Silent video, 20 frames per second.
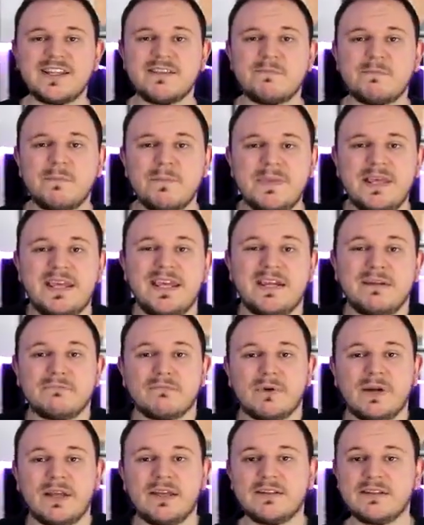it mean
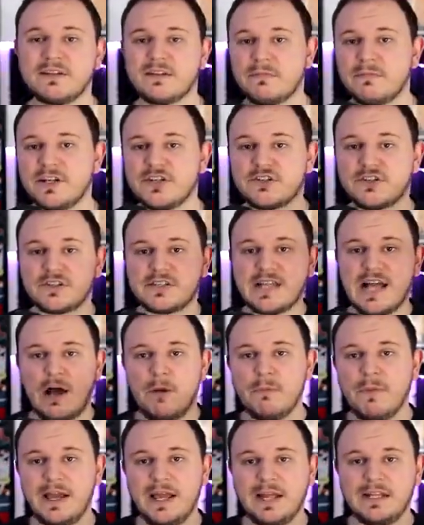bringing the commissions
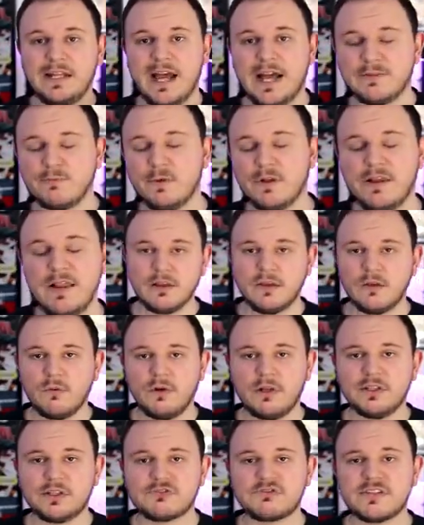down by a lot?
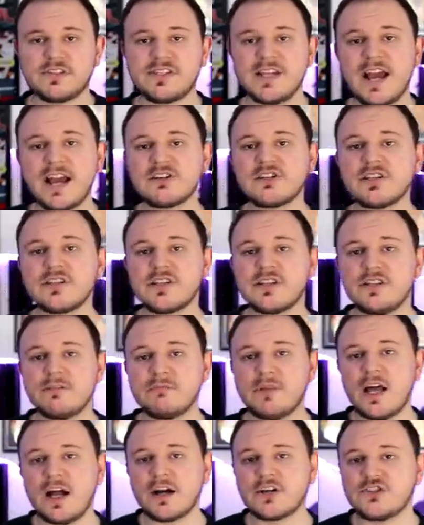Well, the transactions on the
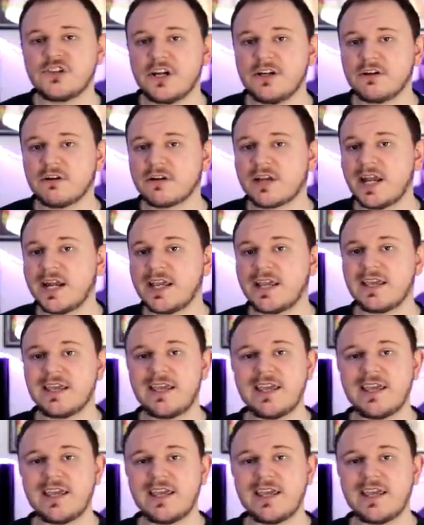blockchain are getting